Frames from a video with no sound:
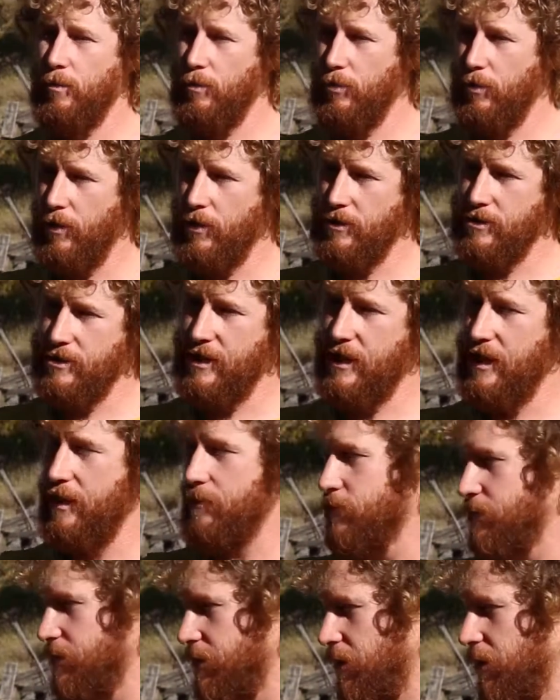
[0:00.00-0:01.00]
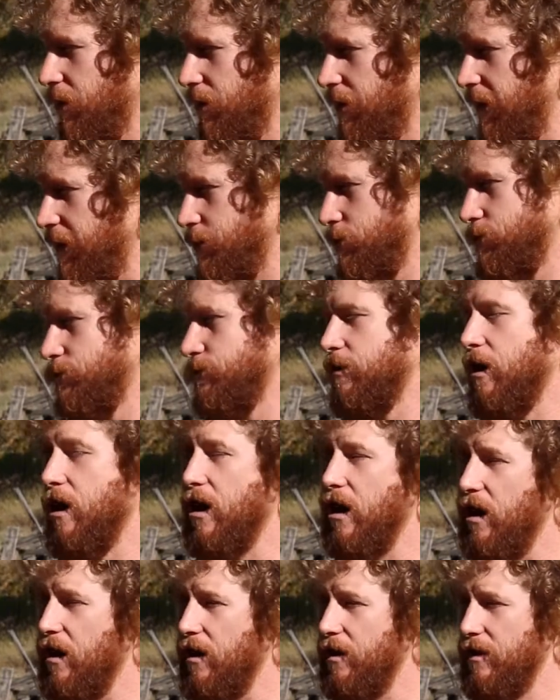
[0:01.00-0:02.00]
plus keeps all that
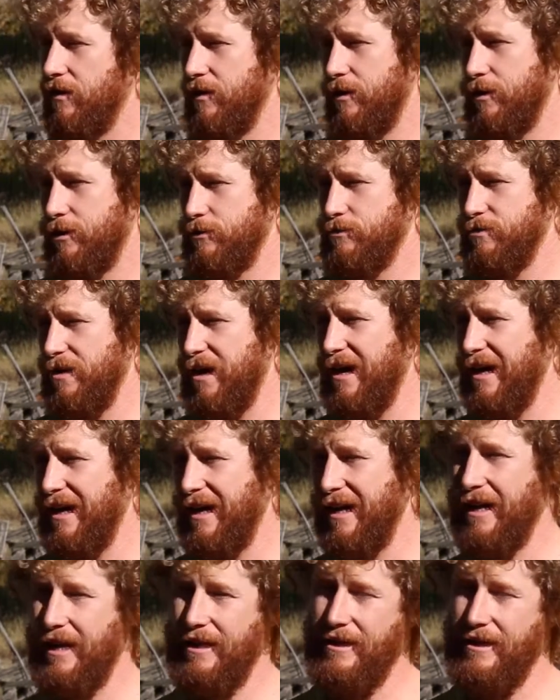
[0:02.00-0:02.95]
straw dry,